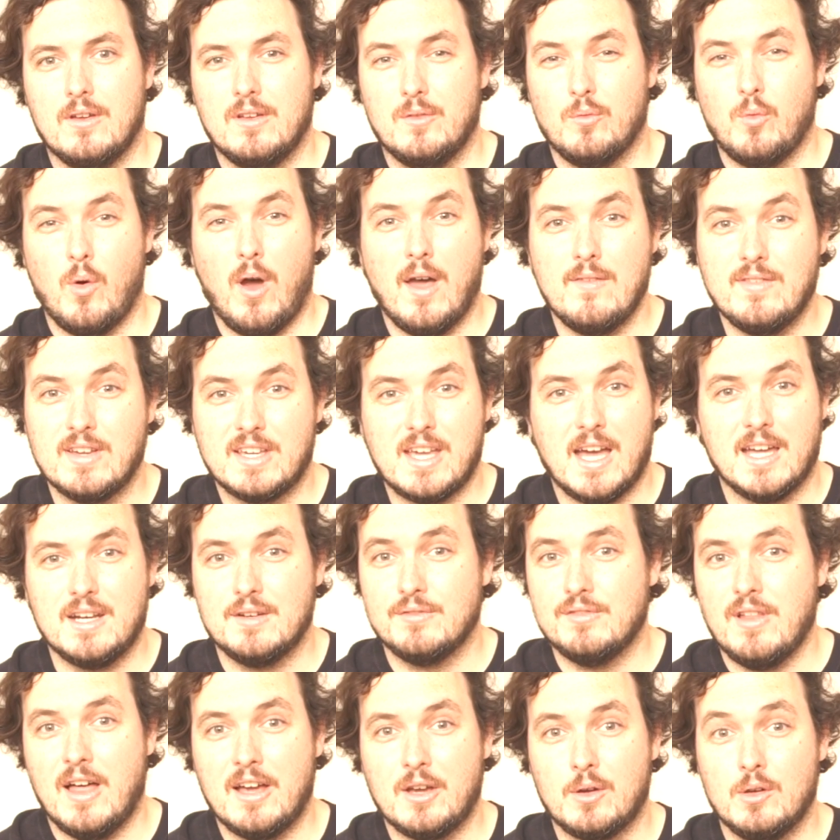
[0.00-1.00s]
Whatever kind of
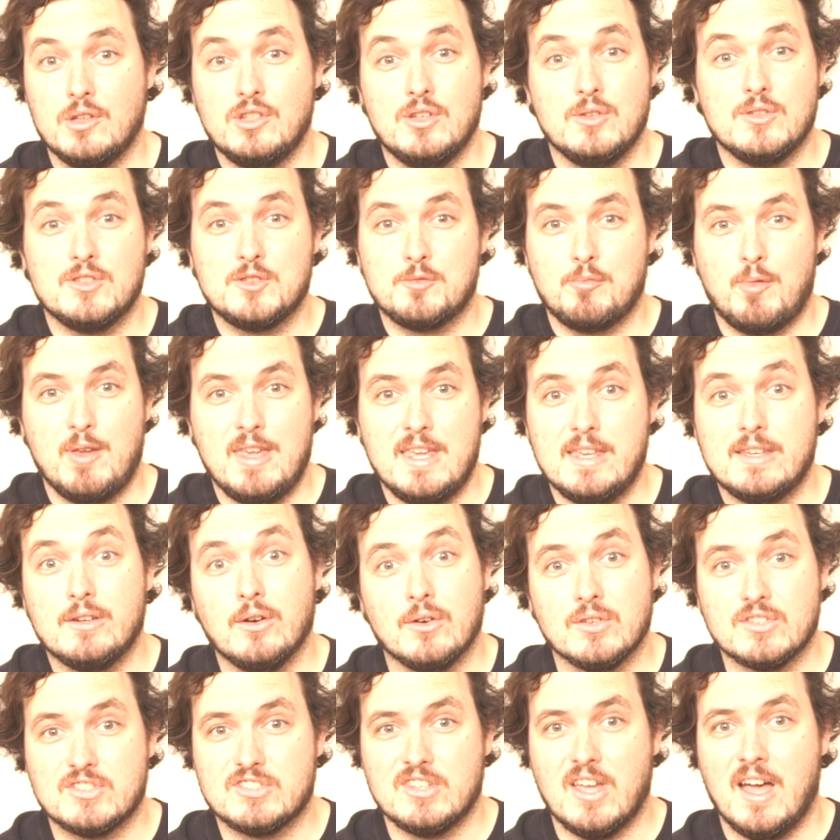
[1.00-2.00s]
language you speak or
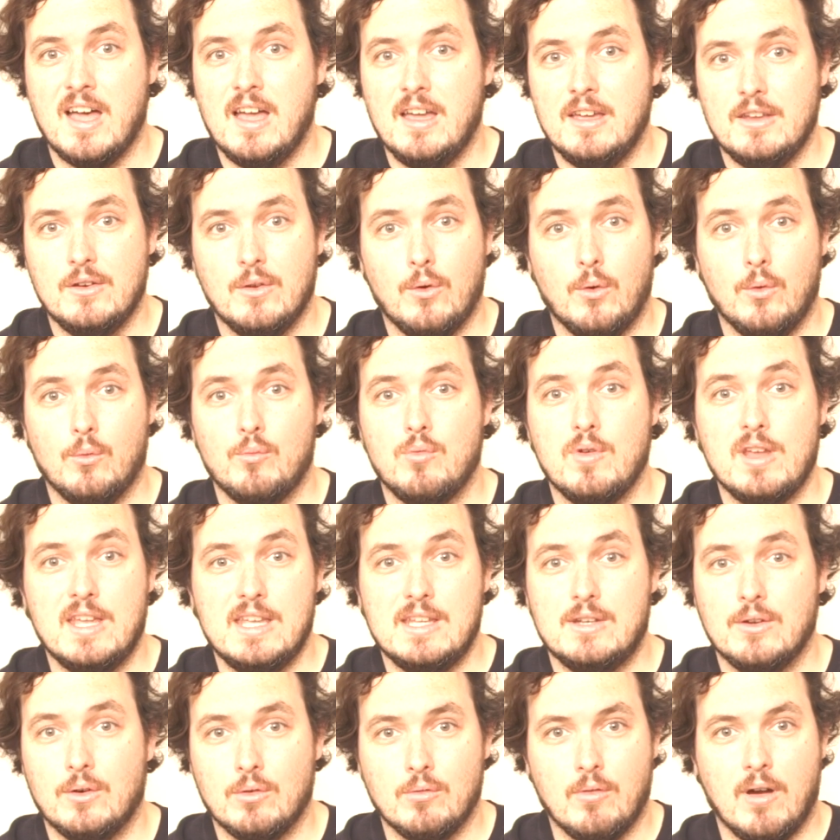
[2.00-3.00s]
sign or read
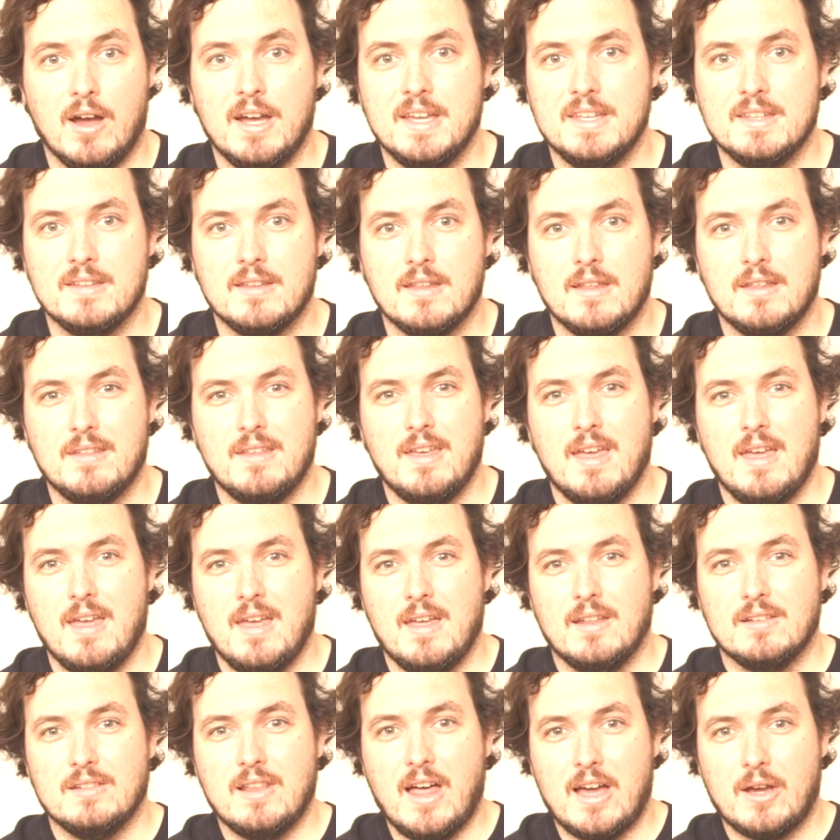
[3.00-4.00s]
or write,
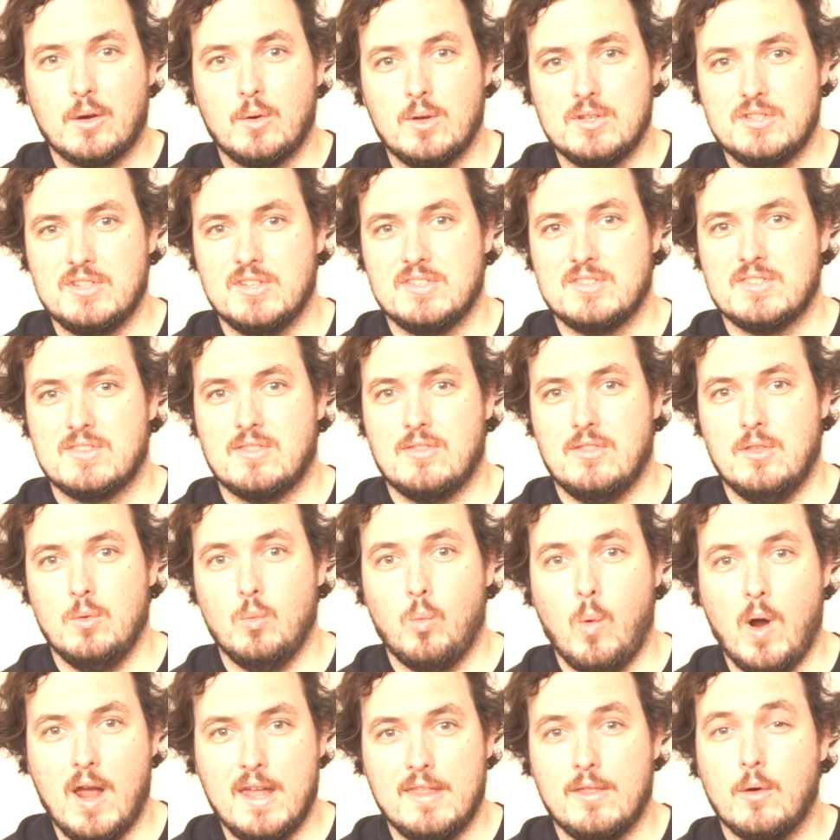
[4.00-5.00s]
language is the
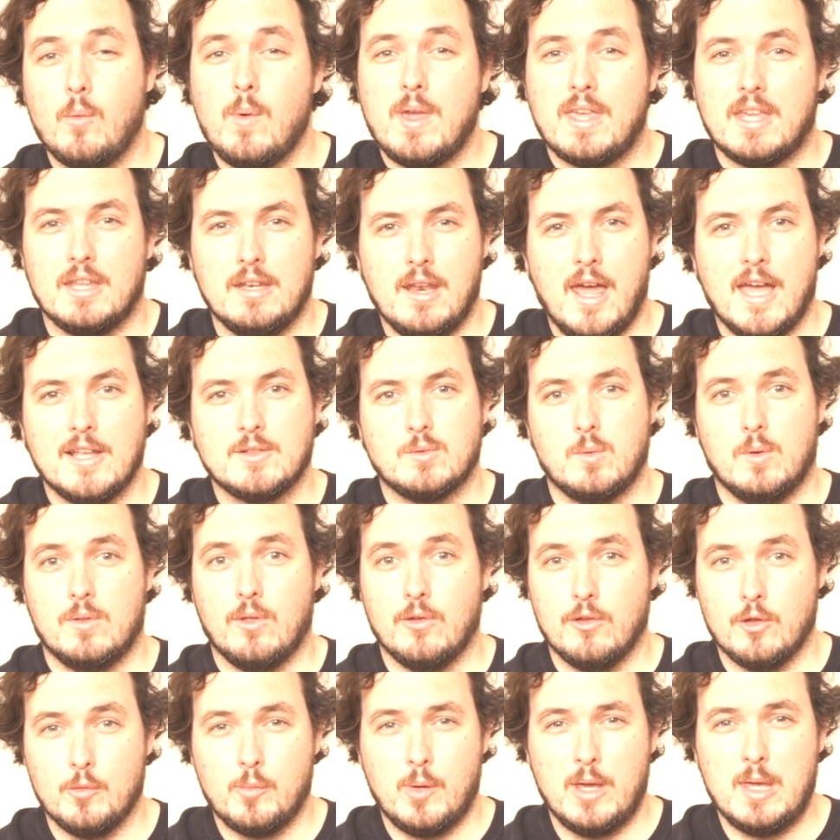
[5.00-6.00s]
way that we connect with
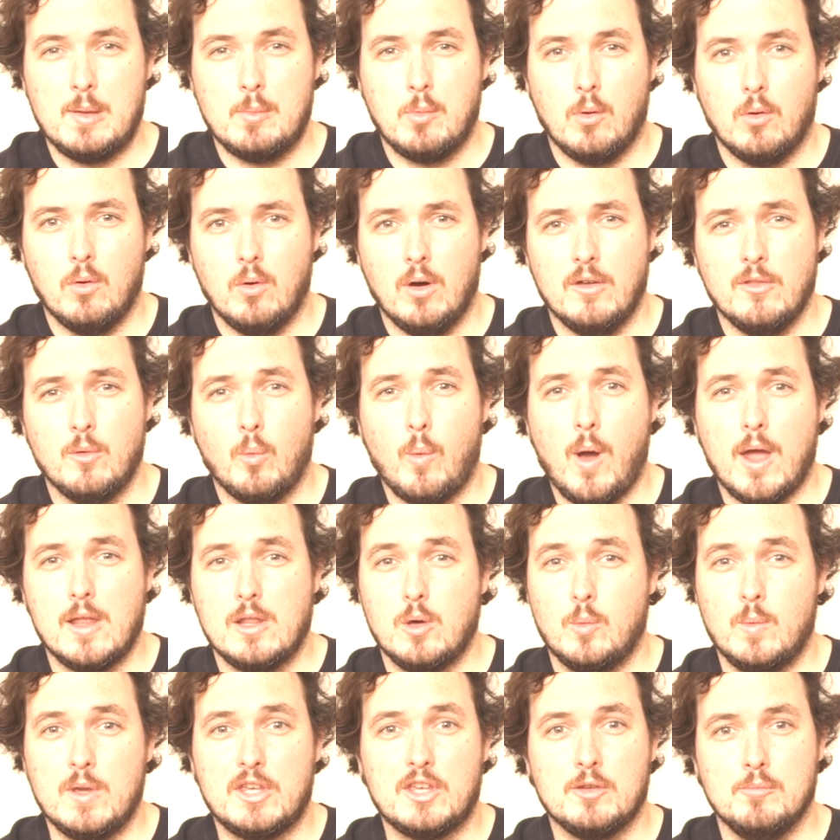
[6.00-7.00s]
other people and the way that
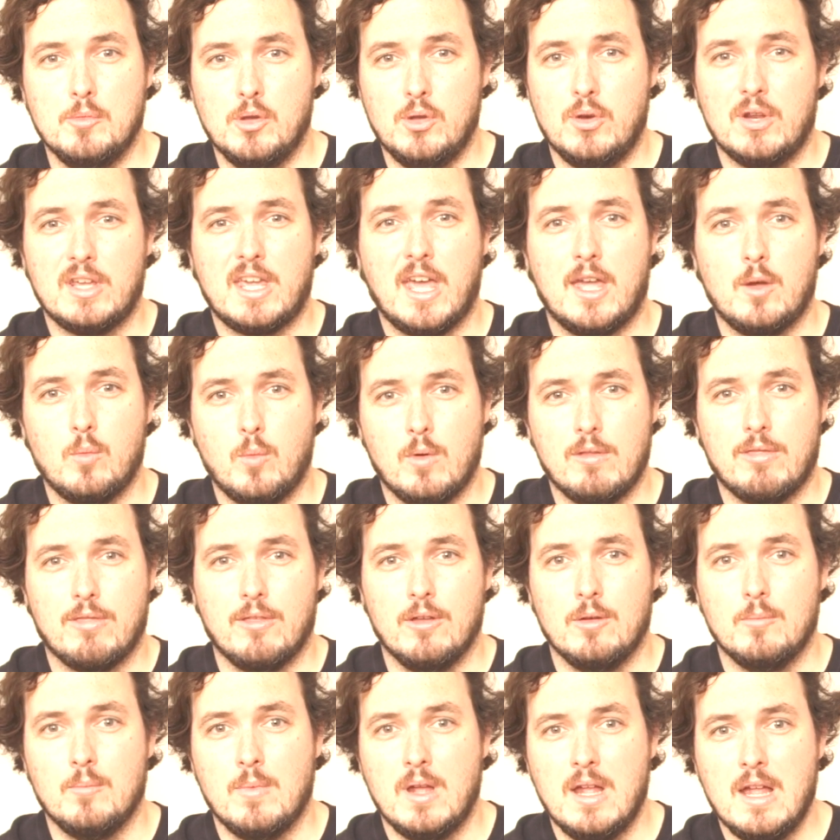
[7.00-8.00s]
we communicate with them.